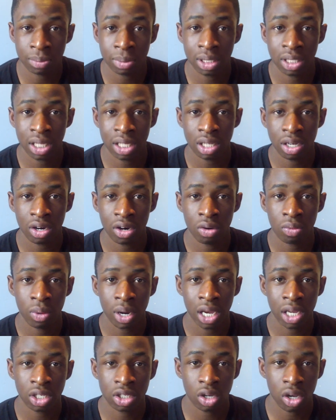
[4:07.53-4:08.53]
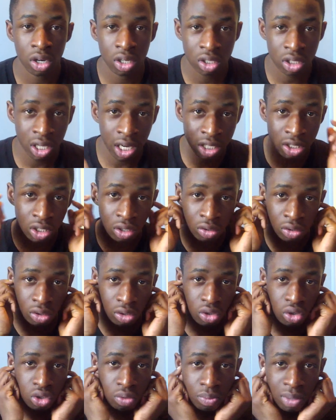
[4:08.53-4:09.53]
be there the whole way as long as I don't
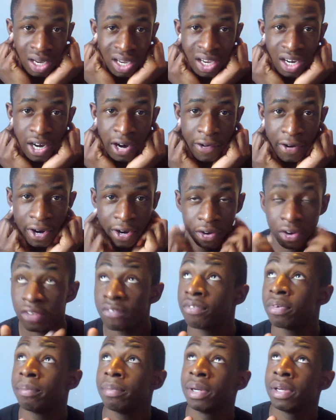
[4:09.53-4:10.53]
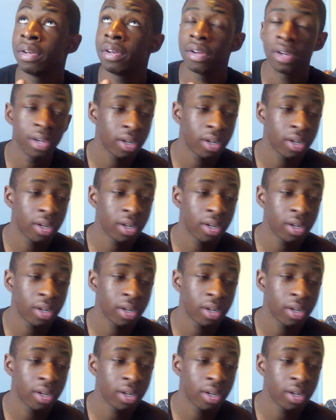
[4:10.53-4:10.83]
lose my hearing, God forbid.